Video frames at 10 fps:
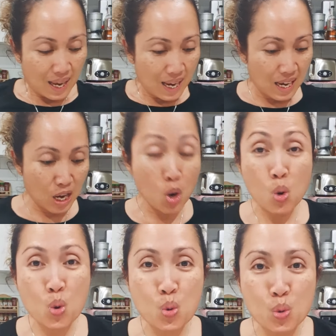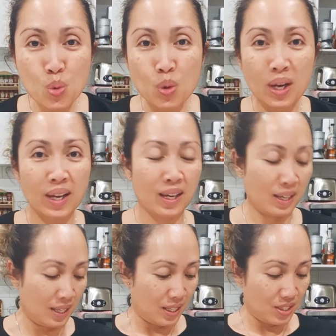hello
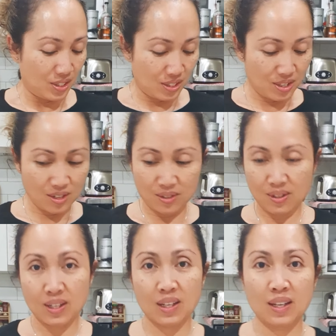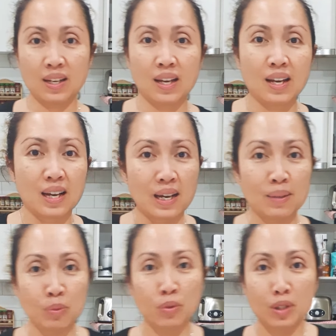so
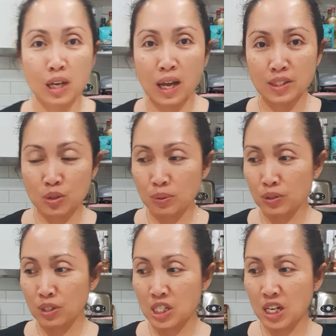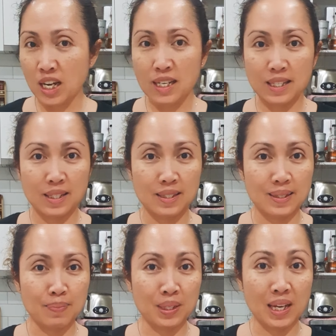um i just want to share
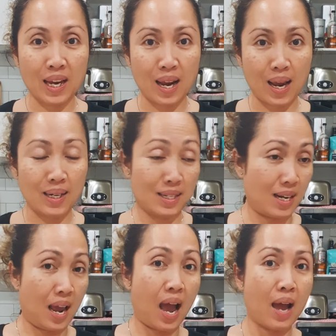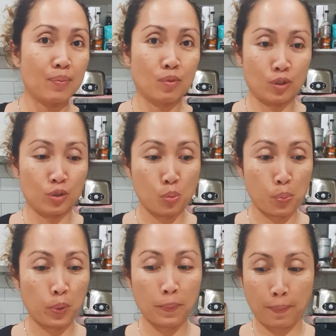something that i'm going to
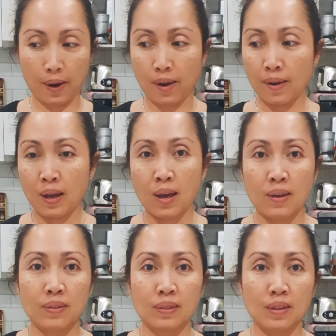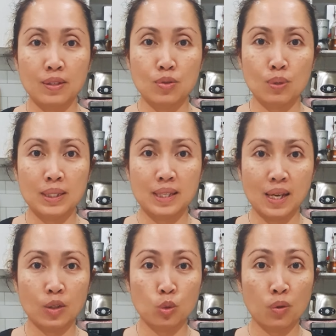prepare this one
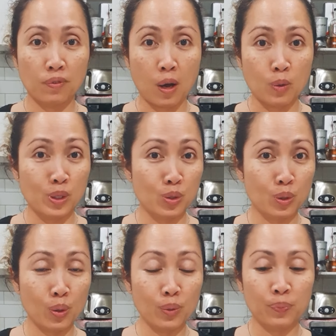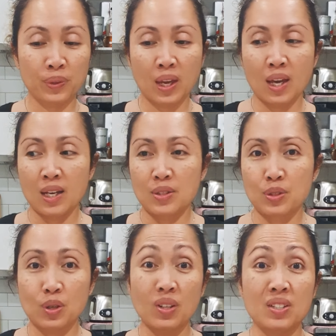take 12 hours to cook
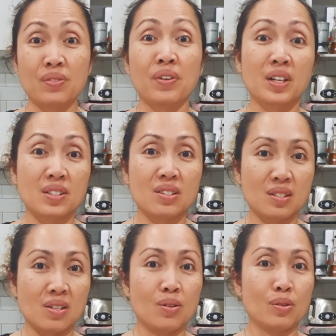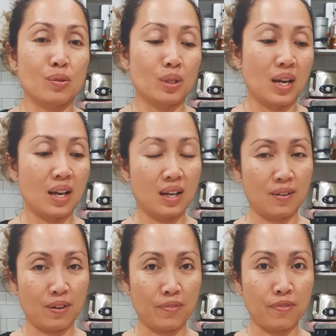so in very slow
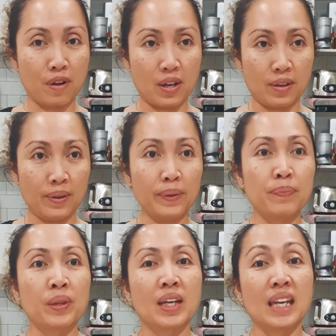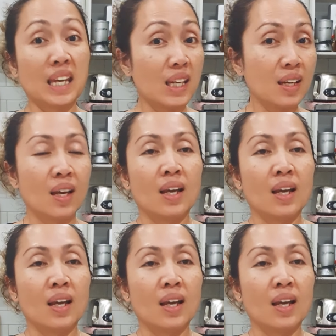fire heat